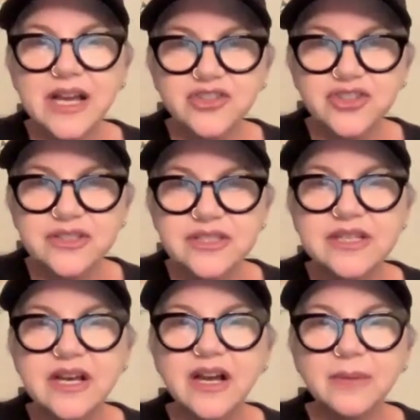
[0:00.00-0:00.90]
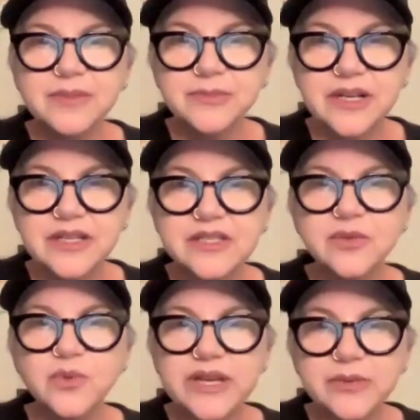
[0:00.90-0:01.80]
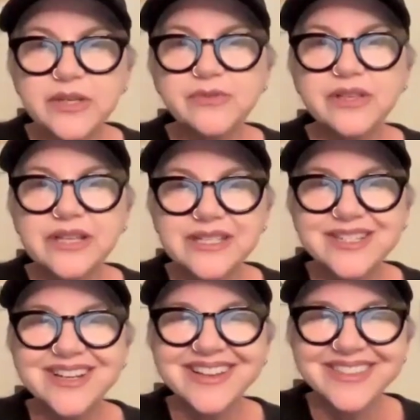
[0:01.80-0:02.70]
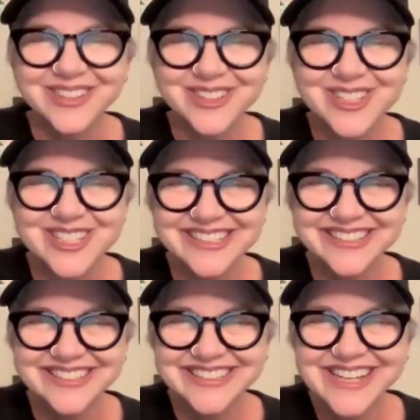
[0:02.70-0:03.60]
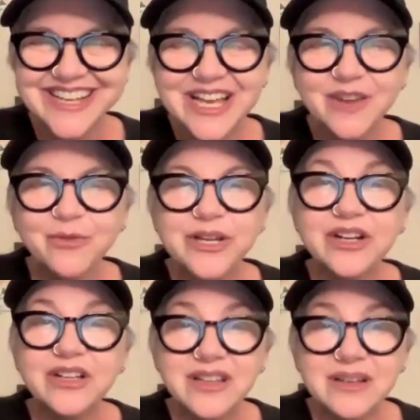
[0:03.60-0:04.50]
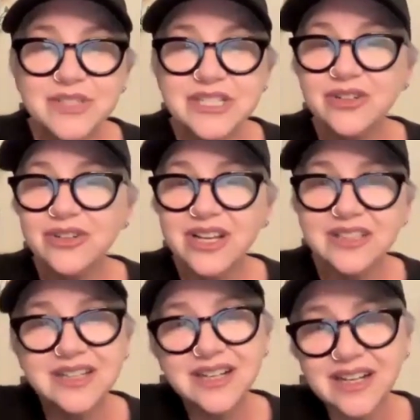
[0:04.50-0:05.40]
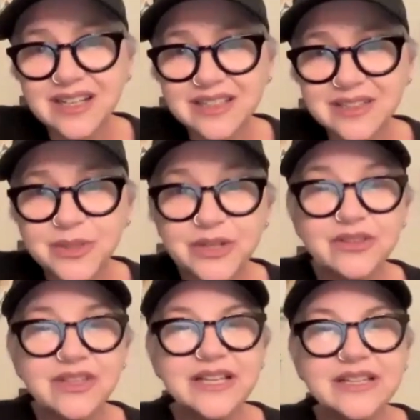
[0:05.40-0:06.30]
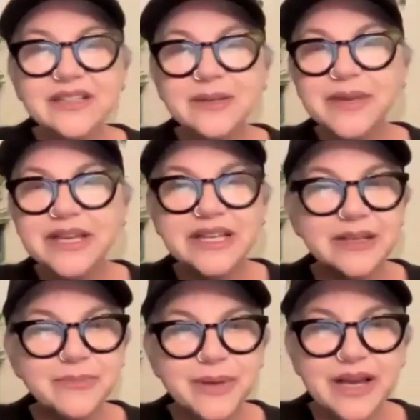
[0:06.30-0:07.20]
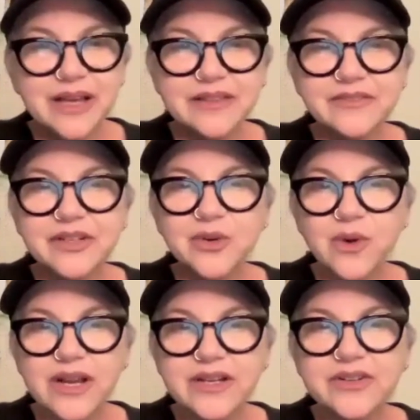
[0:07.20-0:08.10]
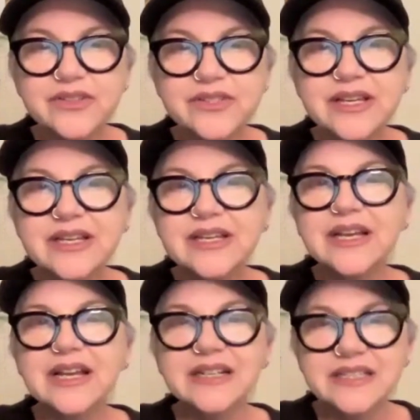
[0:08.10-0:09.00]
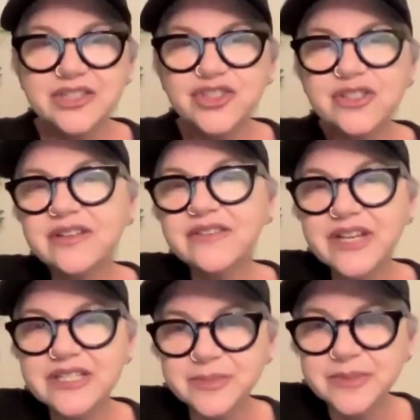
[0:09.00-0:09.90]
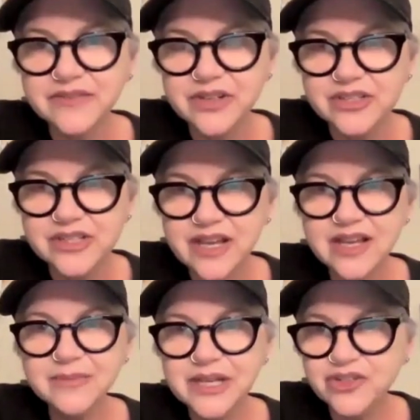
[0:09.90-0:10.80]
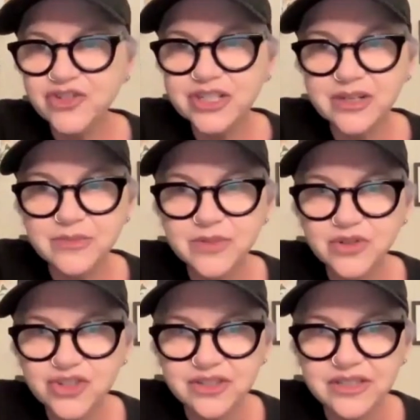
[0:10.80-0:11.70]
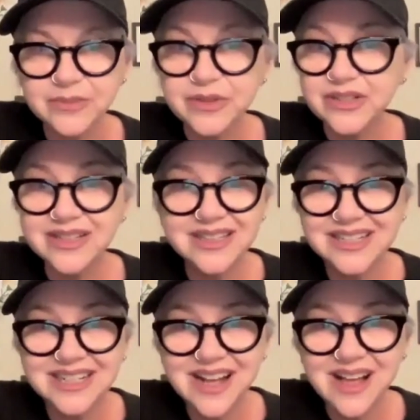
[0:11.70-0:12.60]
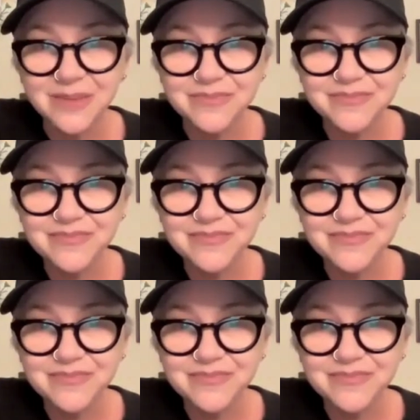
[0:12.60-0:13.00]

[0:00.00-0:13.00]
actions to optimize the way we relate to others. If we are clumsy or unkind, we are likely to make an impact that requires an additional investment of our time, energy, and emotional labor to clean it up.